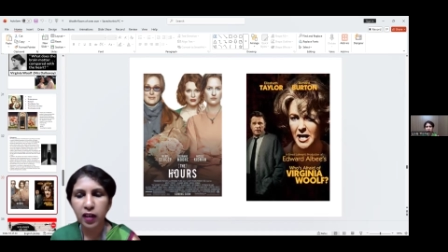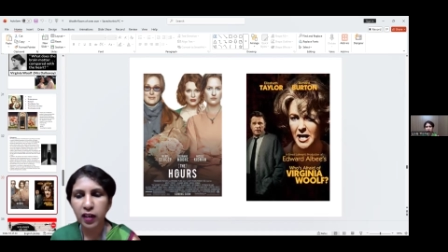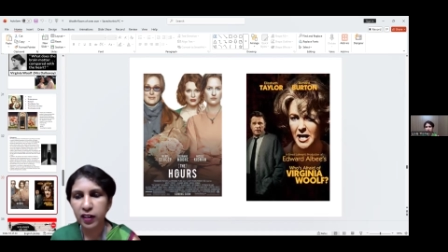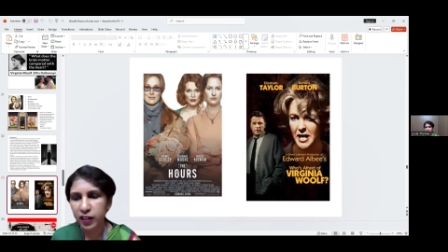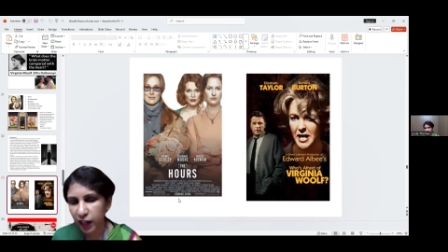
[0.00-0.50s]

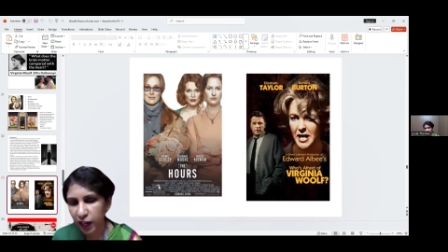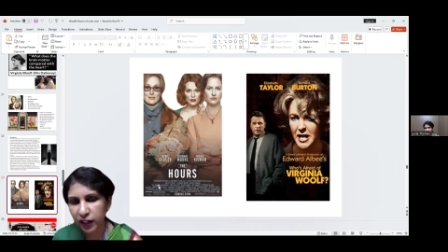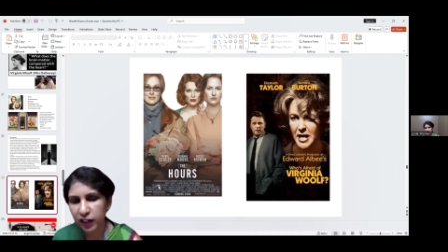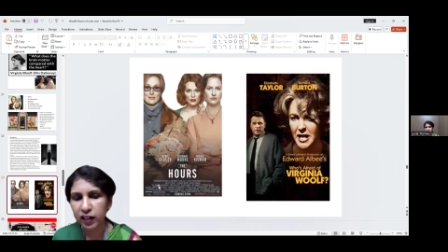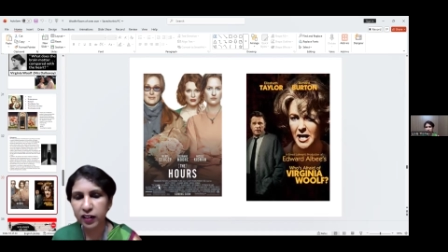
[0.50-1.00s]

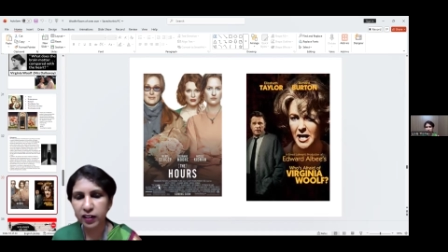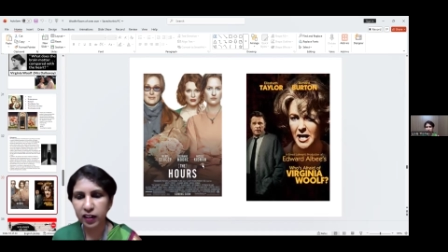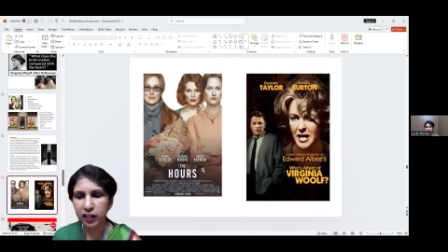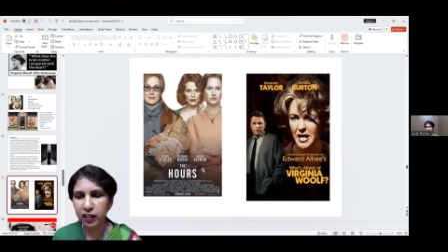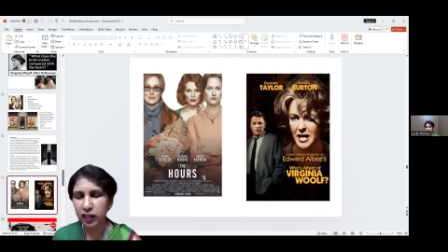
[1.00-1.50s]
entangled
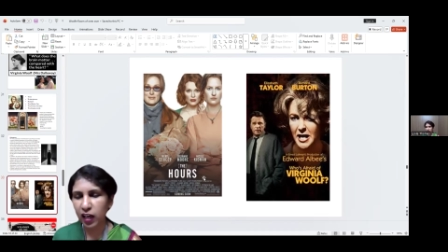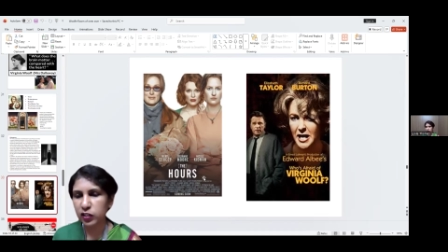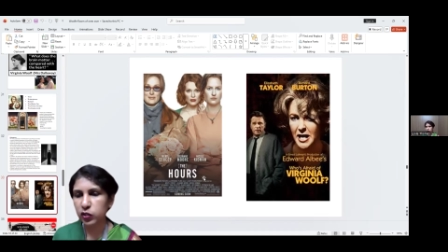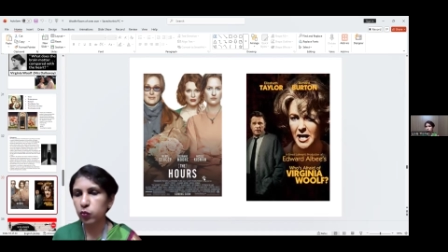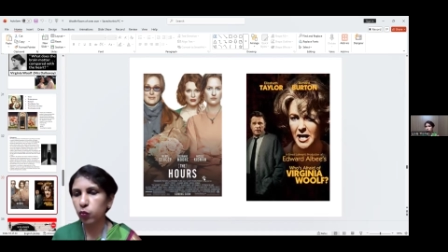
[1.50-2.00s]

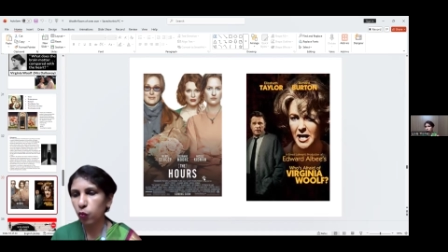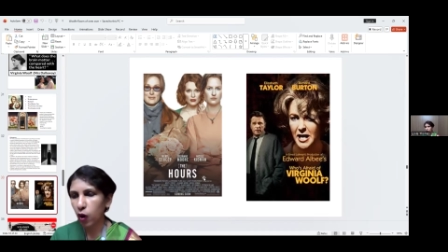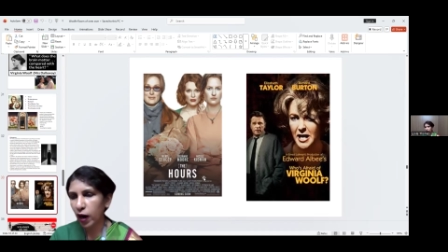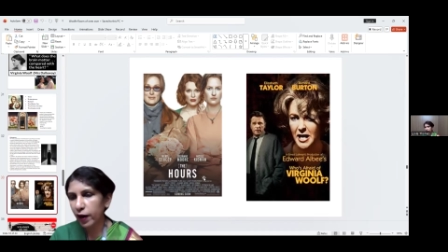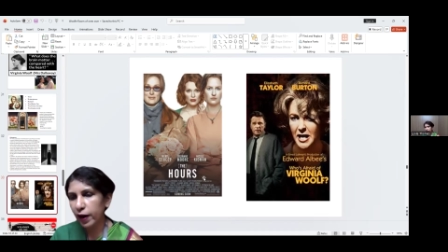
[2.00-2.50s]
as
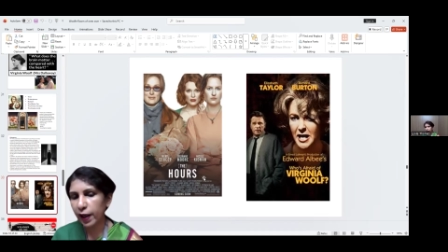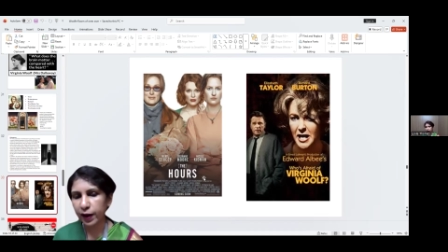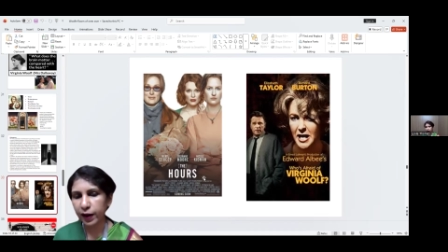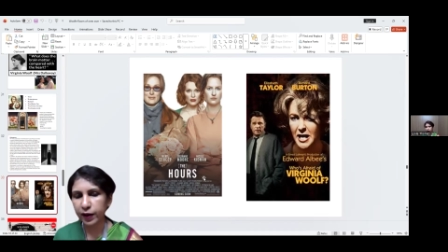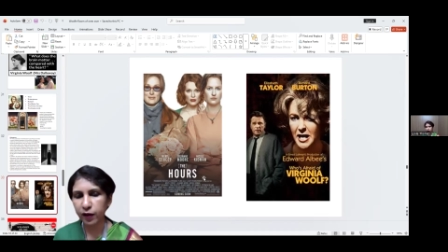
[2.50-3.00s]
one
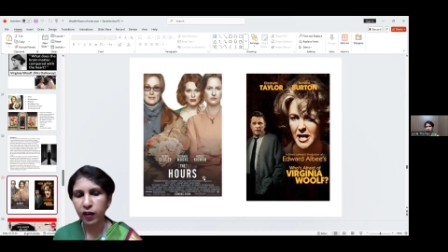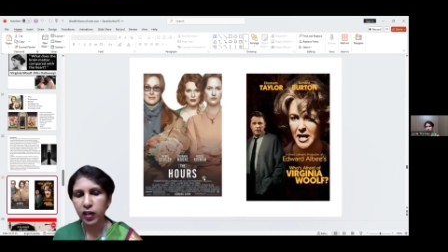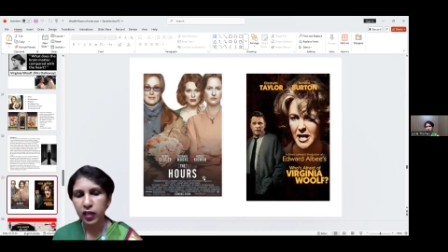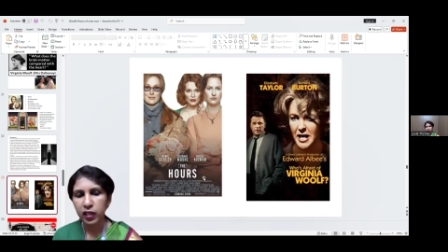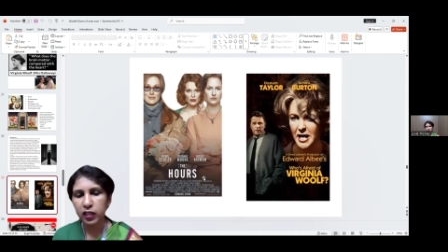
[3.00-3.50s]
narrative
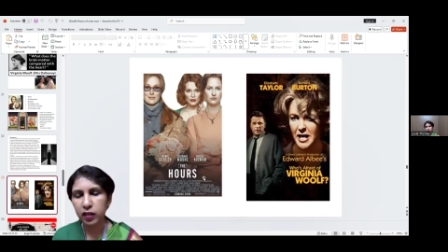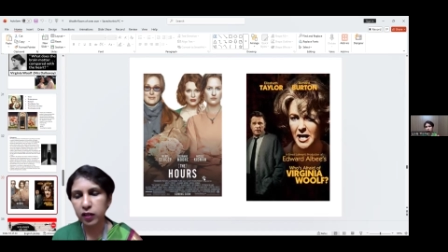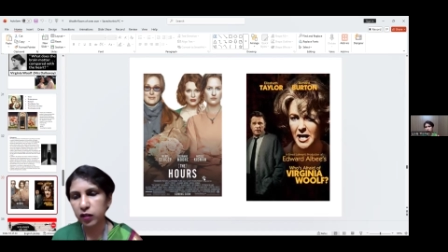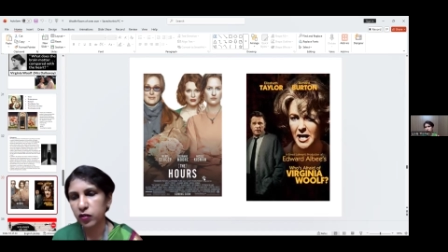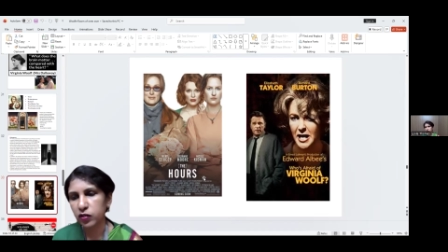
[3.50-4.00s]

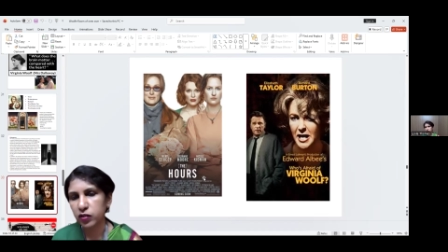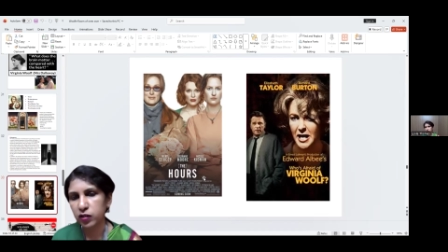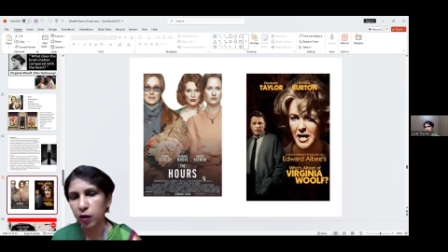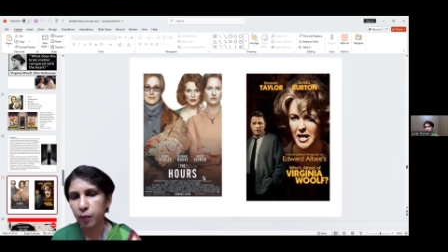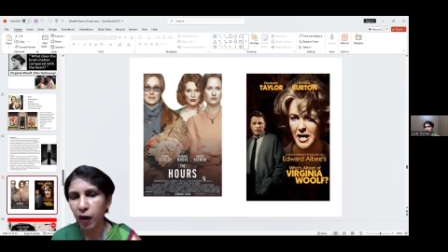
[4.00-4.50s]
in
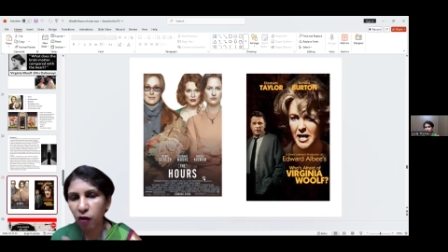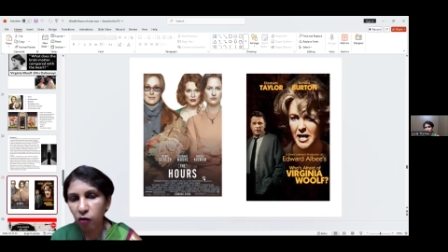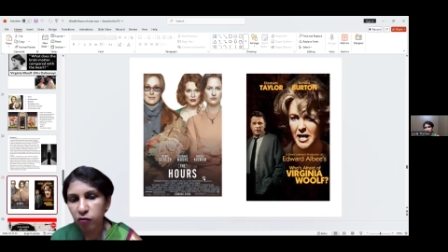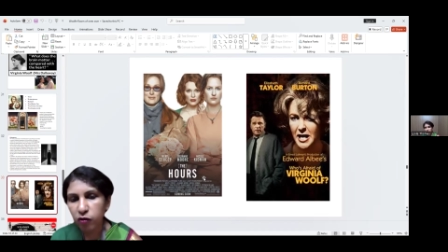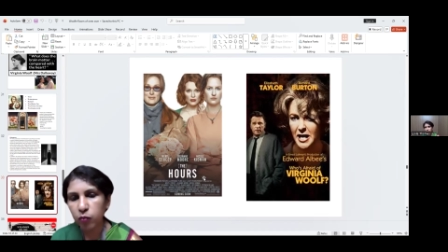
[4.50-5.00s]
this
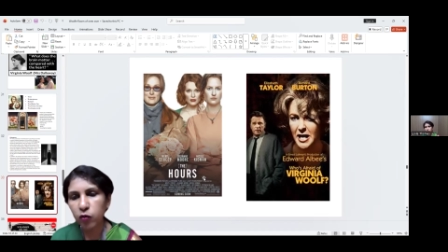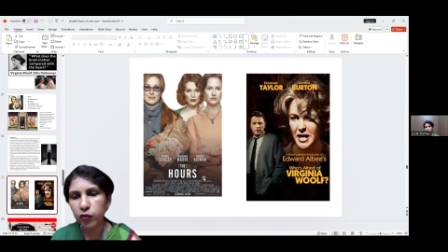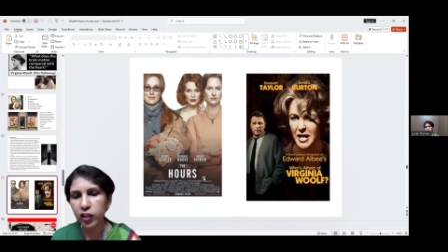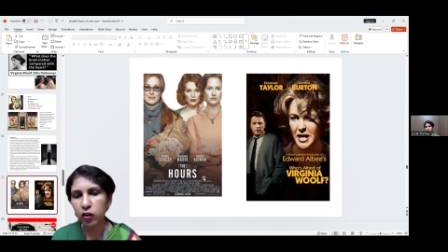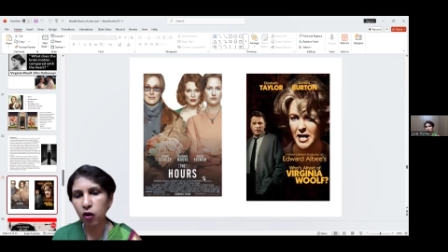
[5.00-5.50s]
powerful
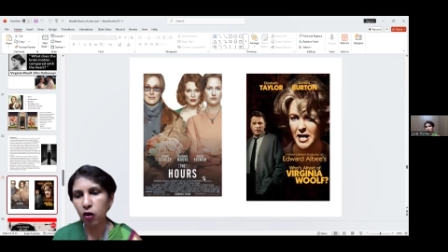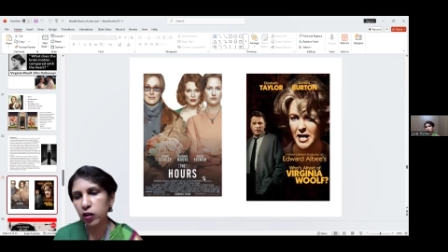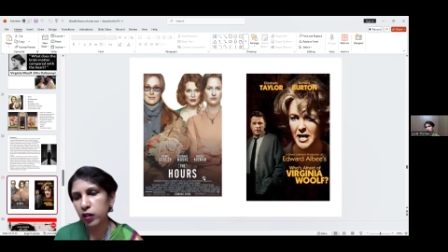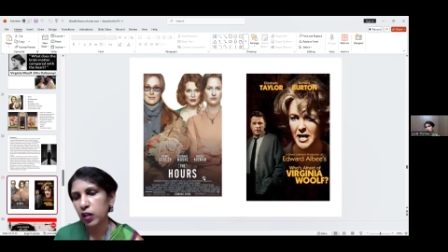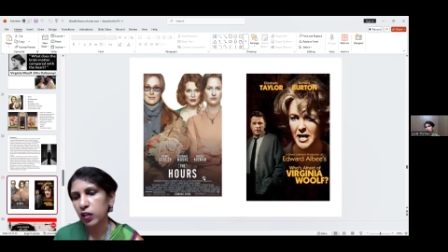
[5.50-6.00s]
movie
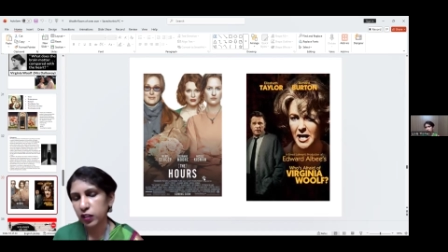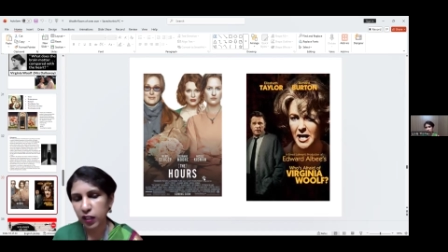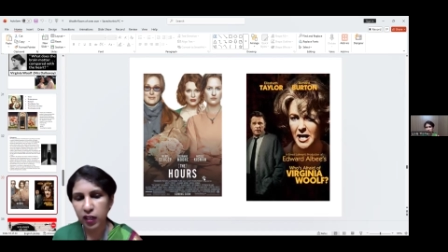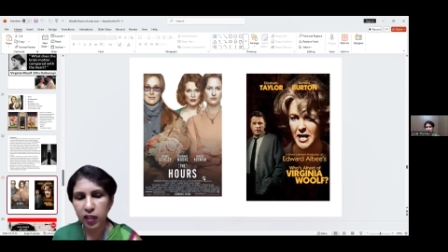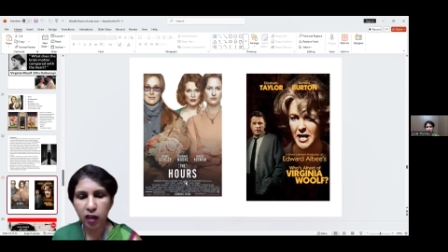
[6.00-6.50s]
called
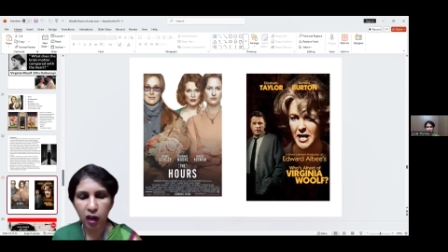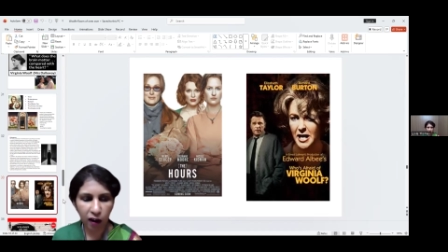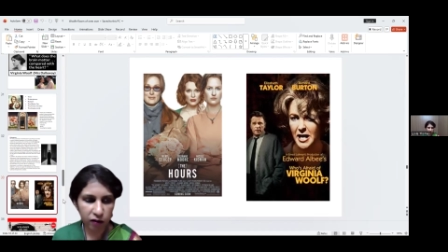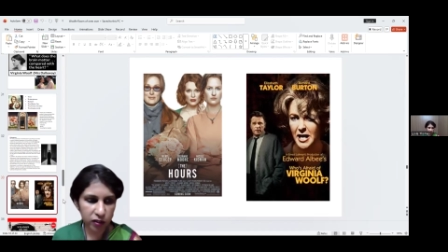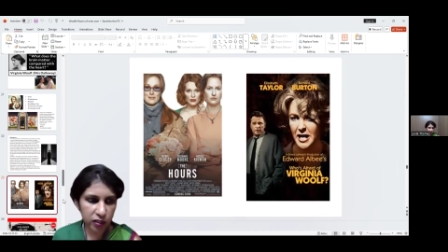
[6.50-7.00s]
The
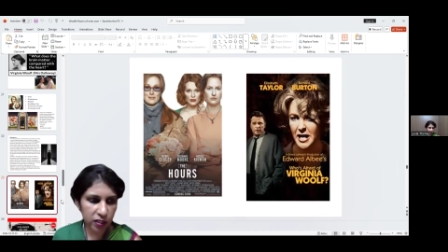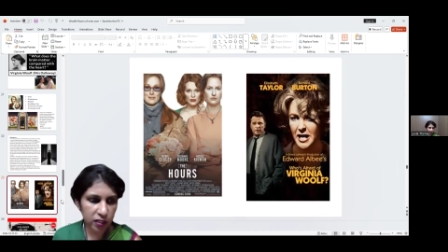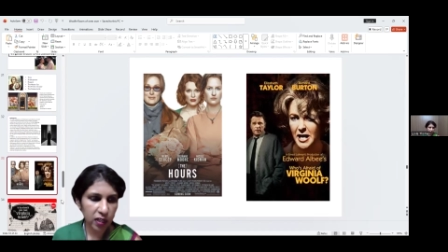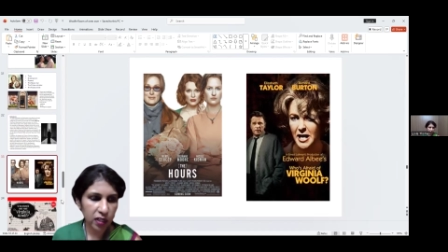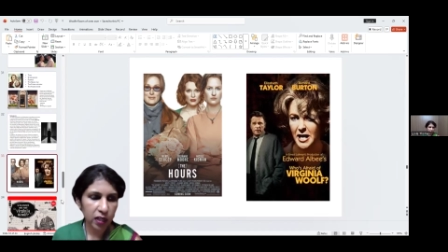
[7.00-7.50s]
Hours.